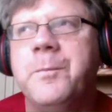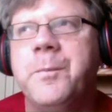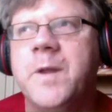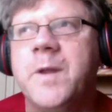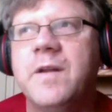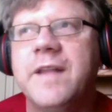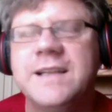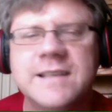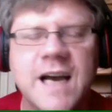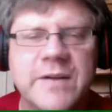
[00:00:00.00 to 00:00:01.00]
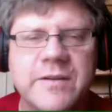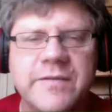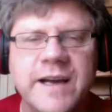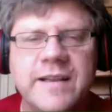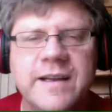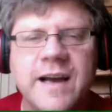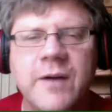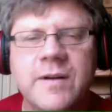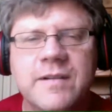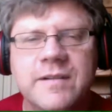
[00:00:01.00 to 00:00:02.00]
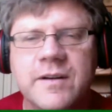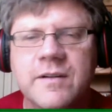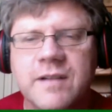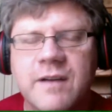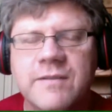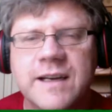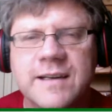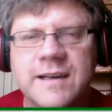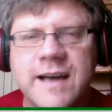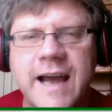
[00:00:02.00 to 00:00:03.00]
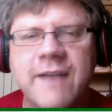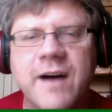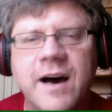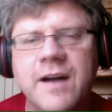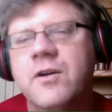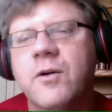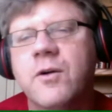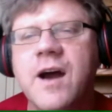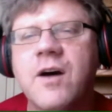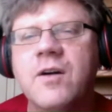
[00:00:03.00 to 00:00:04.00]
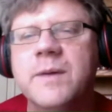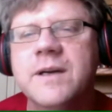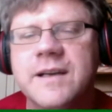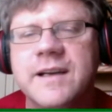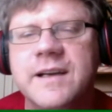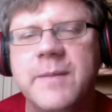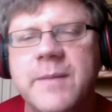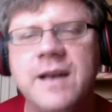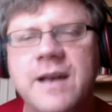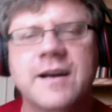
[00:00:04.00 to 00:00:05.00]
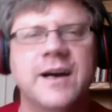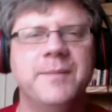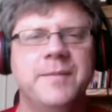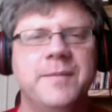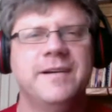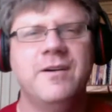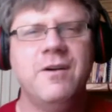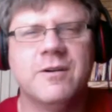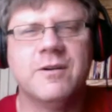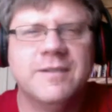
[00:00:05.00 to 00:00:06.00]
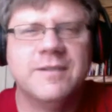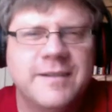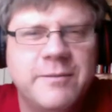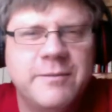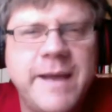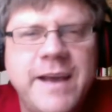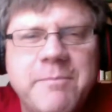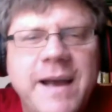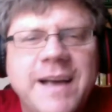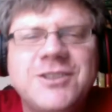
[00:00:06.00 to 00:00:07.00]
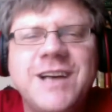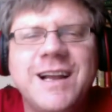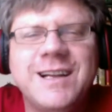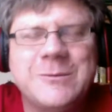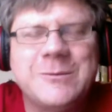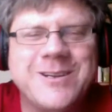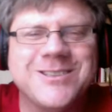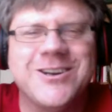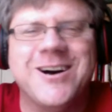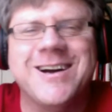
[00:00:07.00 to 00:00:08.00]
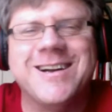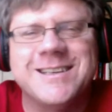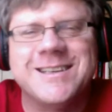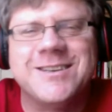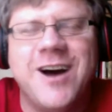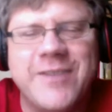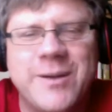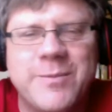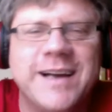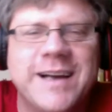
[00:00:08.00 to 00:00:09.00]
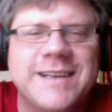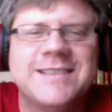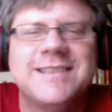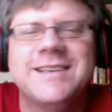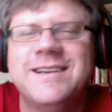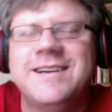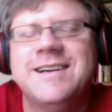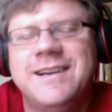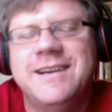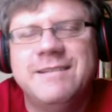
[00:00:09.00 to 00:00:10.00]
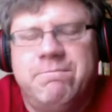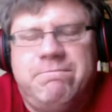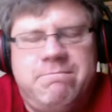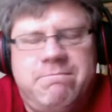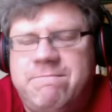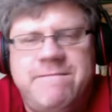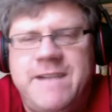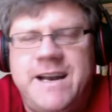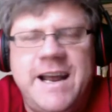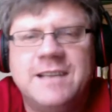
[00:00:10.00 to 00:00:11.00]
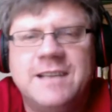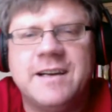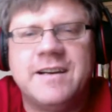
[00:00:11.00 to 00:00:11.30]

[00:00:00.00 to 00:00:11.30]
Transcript: That's the kind of event that I would love to have on the ground. But in the meantime, you make us jealous with your saunas and coffee breaks. Fantastic.